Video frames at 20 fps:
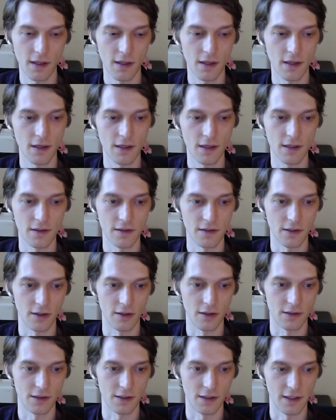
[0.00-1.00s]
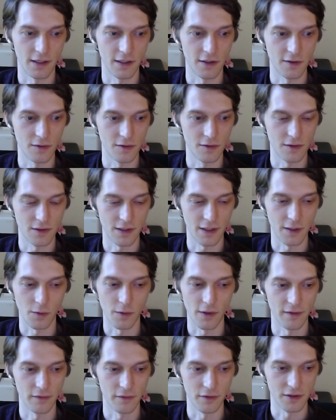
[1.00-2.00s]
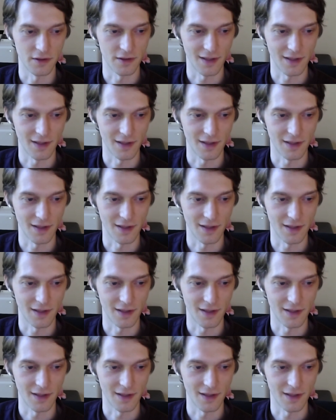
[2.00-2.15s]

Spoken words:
making it easier to like use like whatever